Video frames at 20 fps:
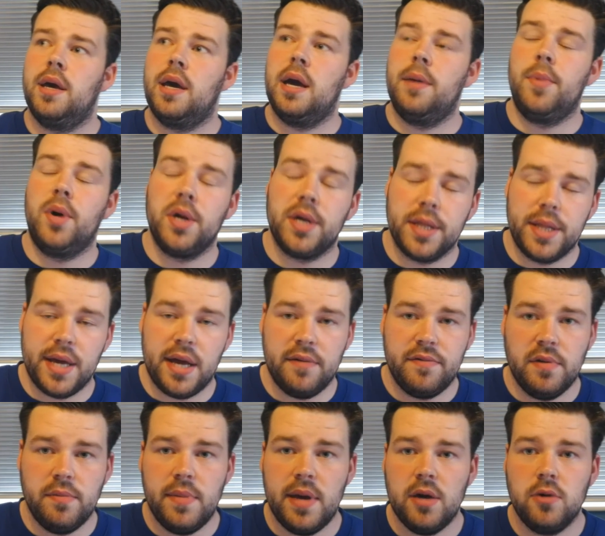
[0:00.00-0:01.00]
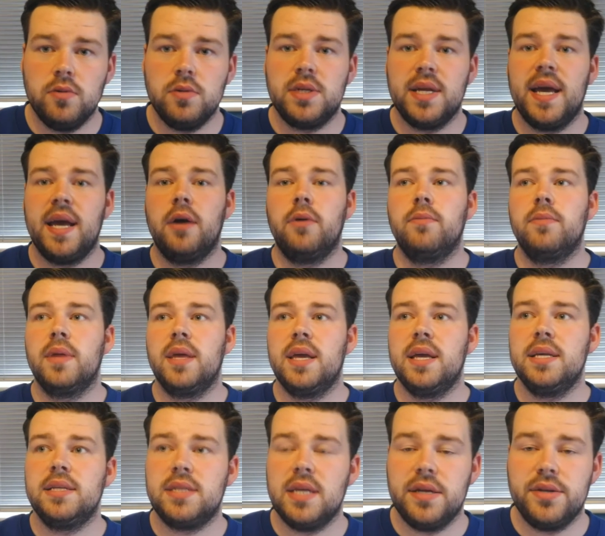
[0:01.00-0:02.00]
Am I going to have a meltdown?
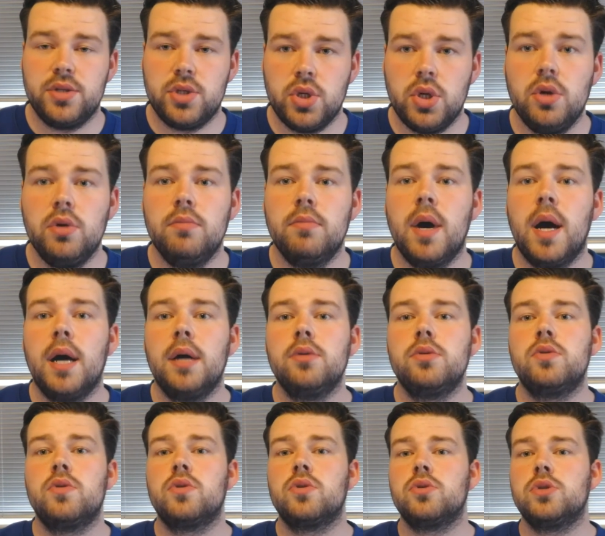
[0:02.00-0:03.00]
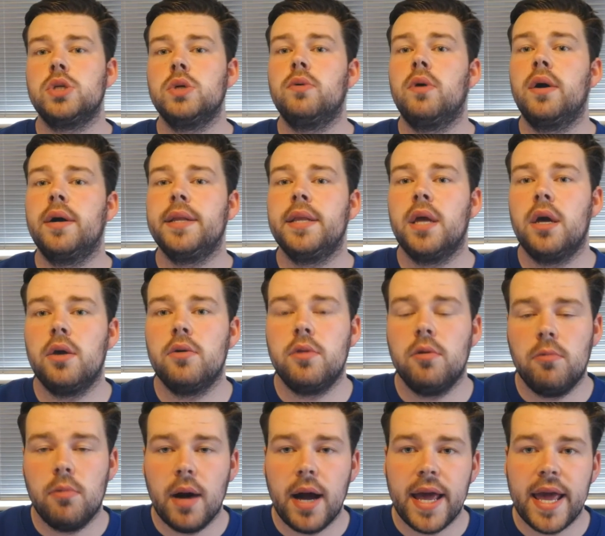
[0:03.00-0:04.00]
Is it too much? Do I know the
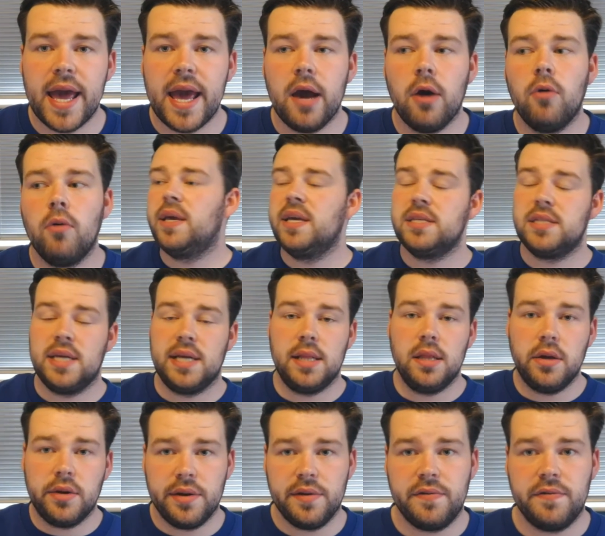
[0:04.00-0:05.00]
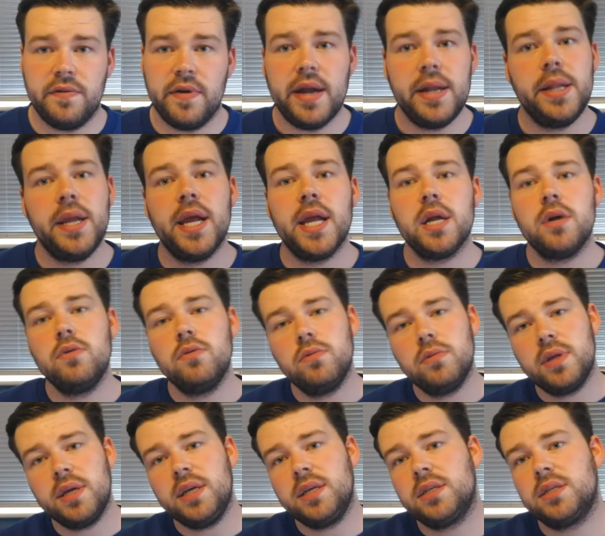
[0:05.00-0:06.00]
way out? Is it life-threatening? All
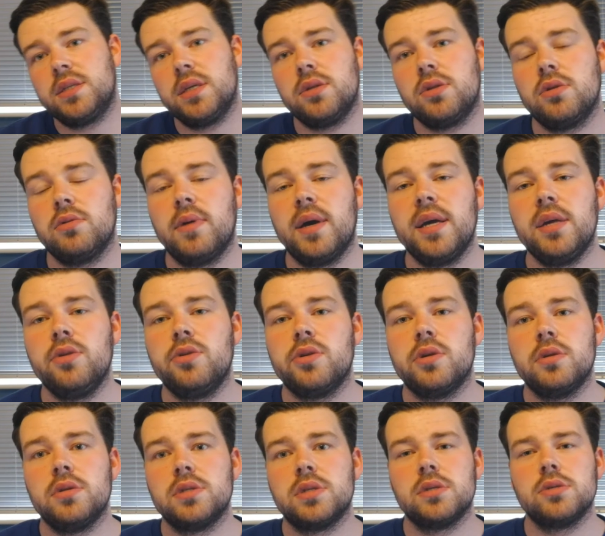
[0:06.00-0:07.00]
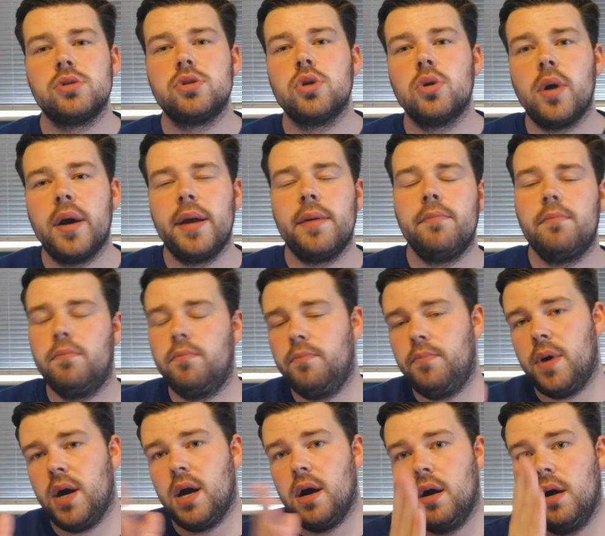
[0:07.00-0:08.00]
these situations, I try and
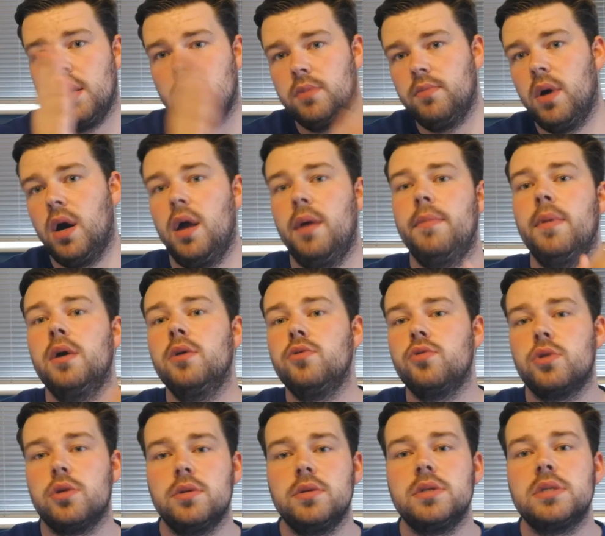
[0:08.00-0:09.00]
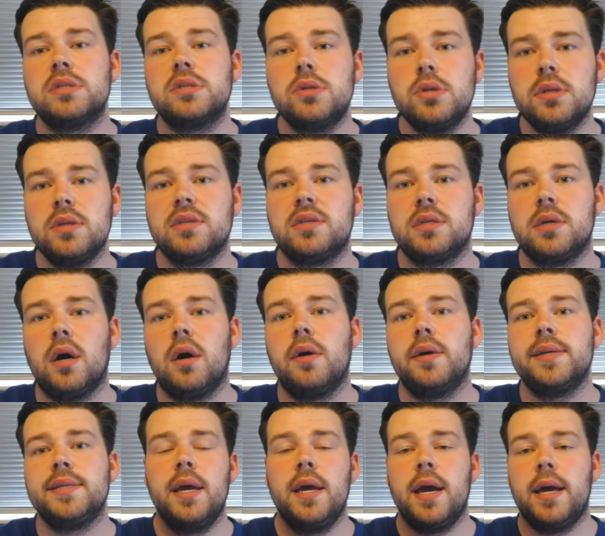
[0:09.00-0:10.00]
park my emotions to the
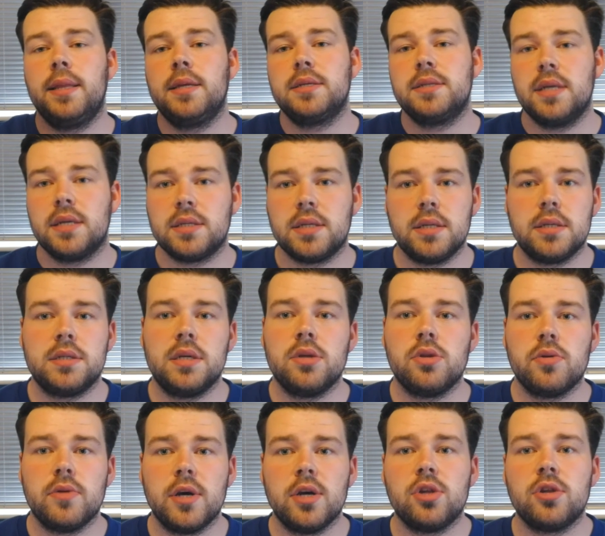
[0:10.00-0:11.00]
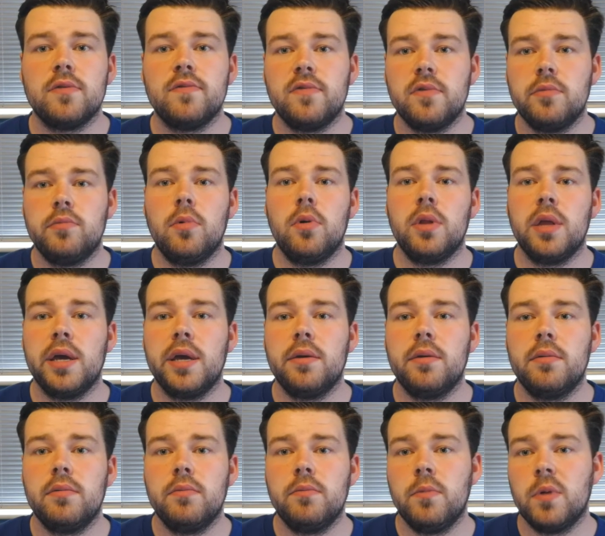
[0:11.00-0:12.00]
side and assess the situation for what
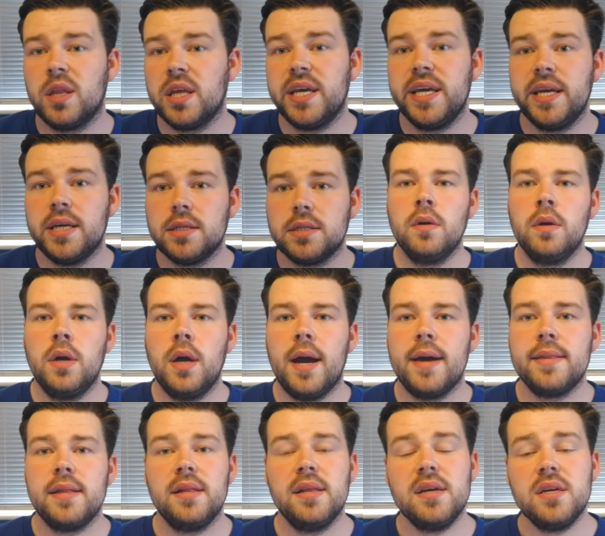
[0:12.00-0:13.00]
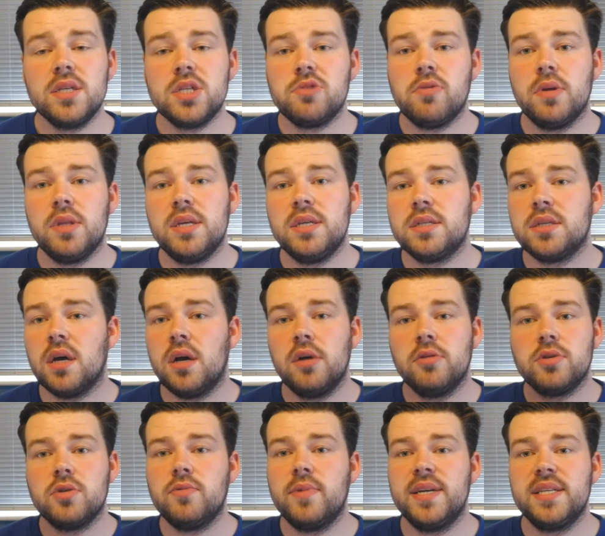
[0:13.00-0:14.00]
it is. And the last one is, I
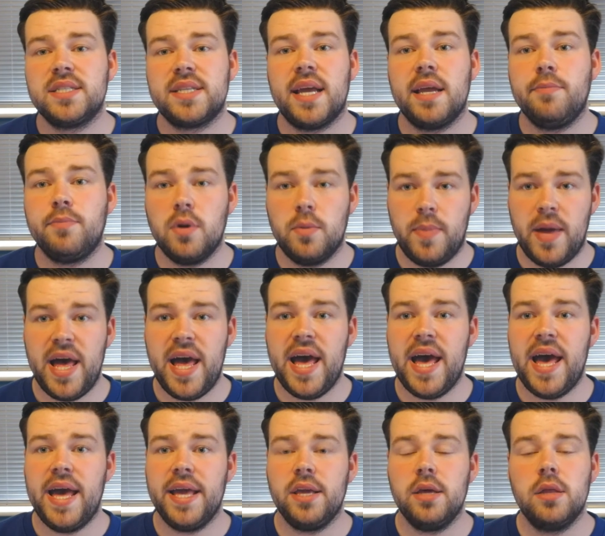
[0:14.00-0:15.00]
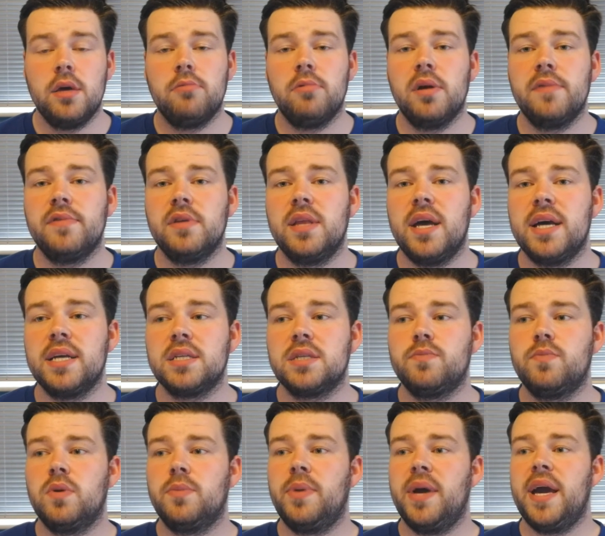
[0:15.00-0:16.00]
would always say prepare, you know, whether that's
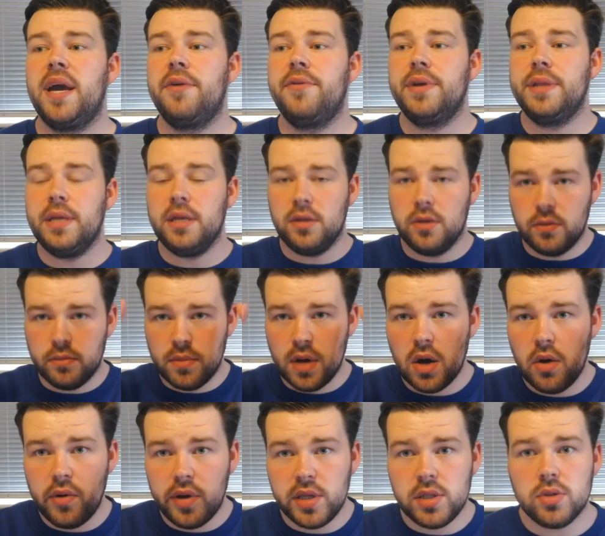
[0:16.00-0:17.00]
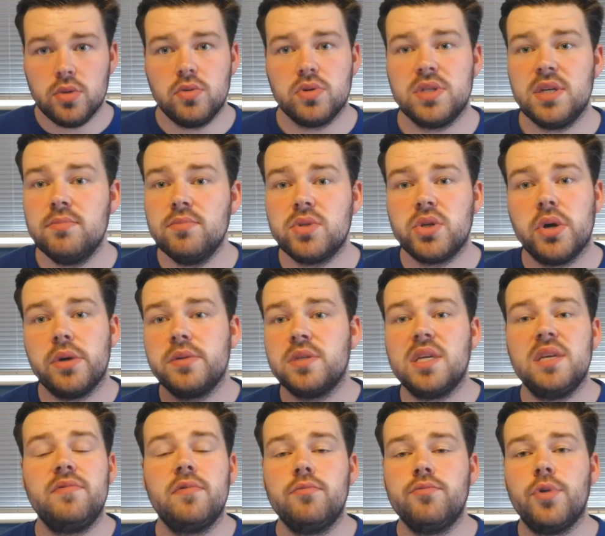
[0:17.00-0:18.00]
preparing in your mind or sometimes
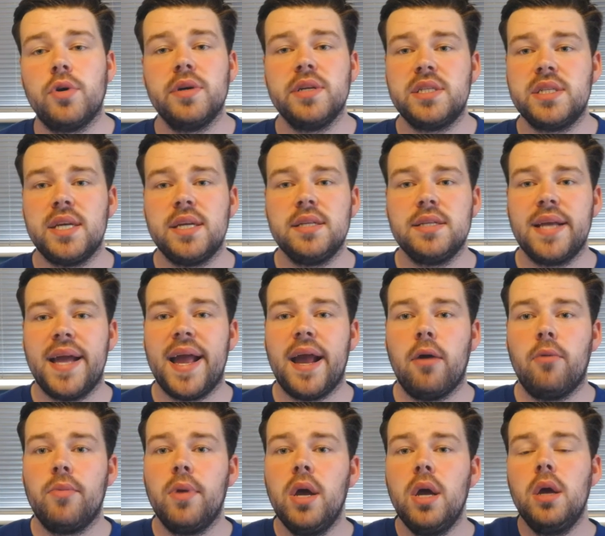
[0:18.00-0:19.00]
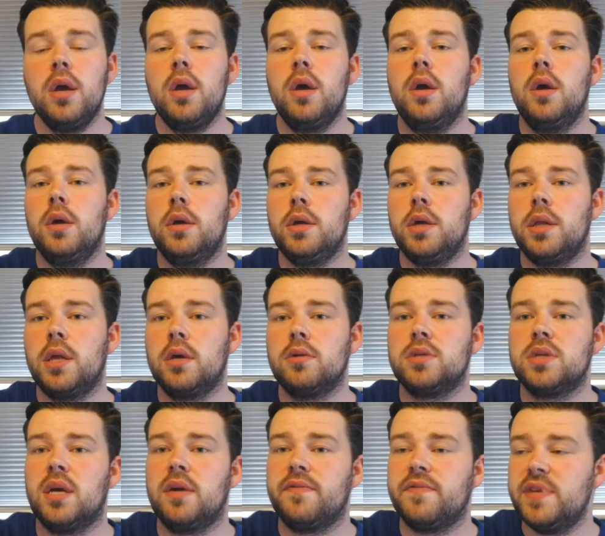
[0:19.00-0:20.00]
even writing down, you know,
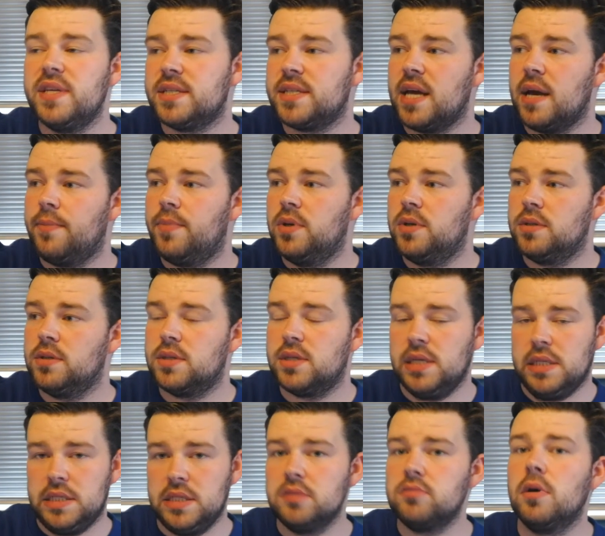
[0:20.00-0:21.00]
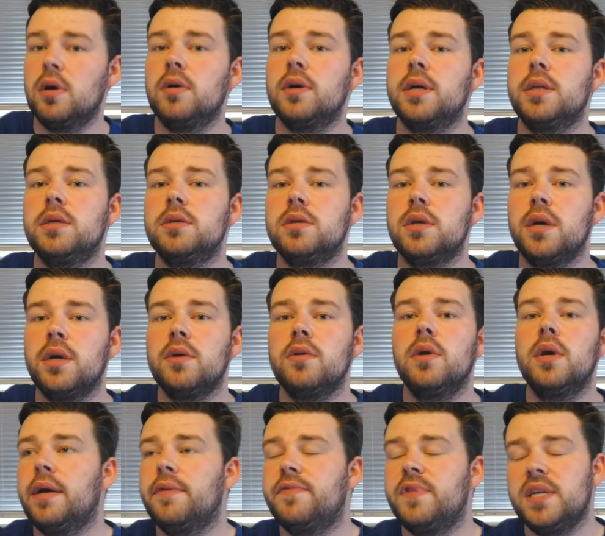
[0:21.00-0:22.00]
so if this happens, this is what I'm going to do.
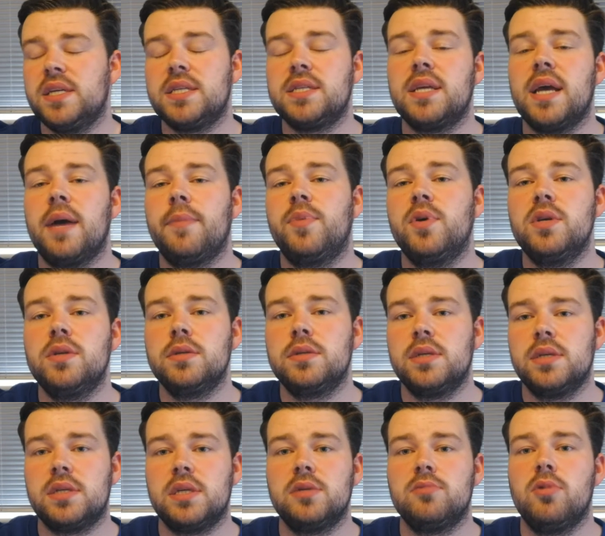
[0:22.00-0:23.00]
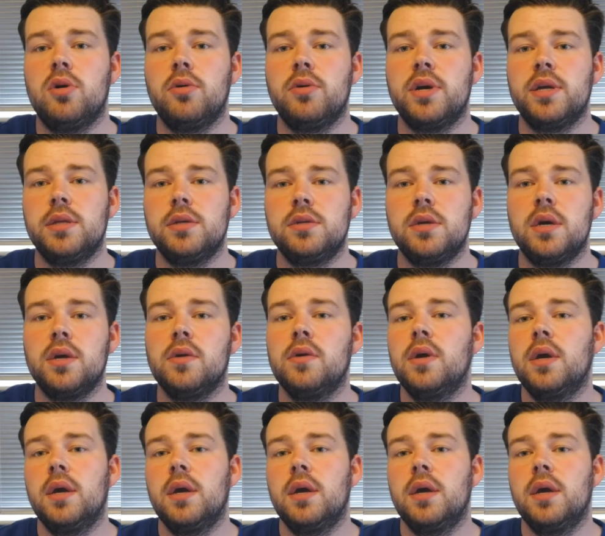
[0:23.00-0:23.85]
If this happens, this is what I'm going to do.